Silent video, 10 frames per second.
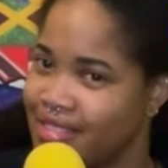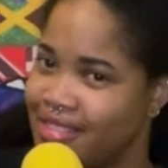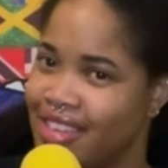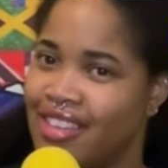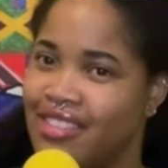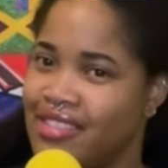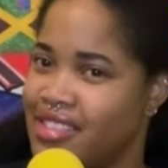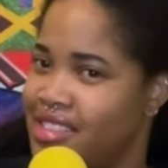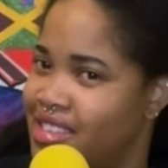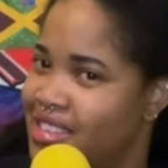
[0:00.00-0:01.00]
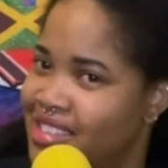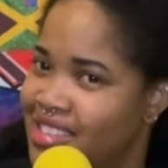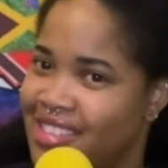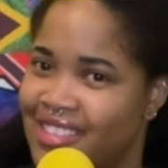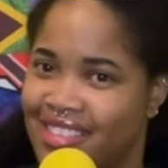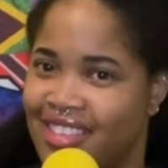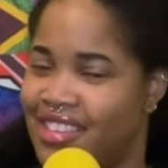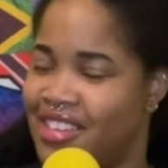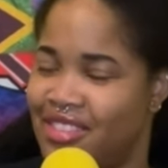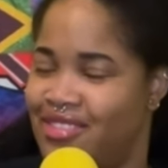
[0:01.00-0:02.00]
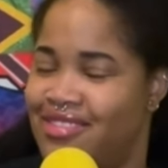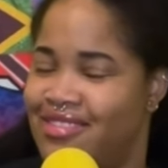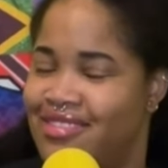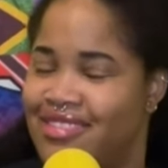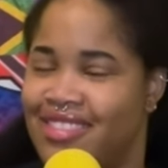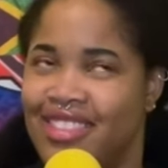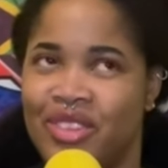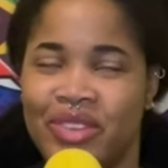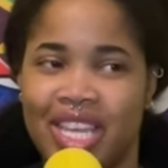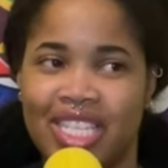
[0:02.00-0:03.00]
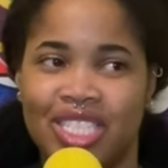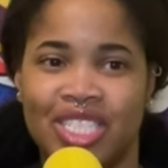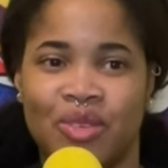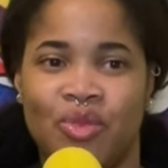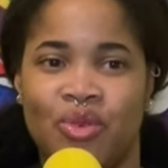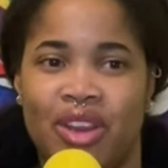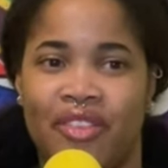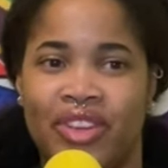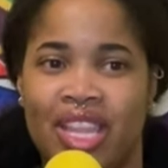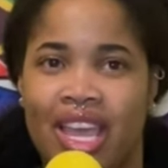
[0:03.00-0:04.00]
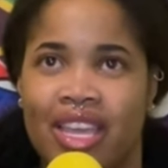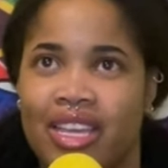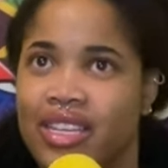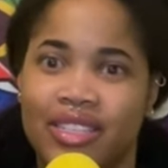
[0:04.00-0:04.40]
little, uh, you know, little relationship or whatever. Like,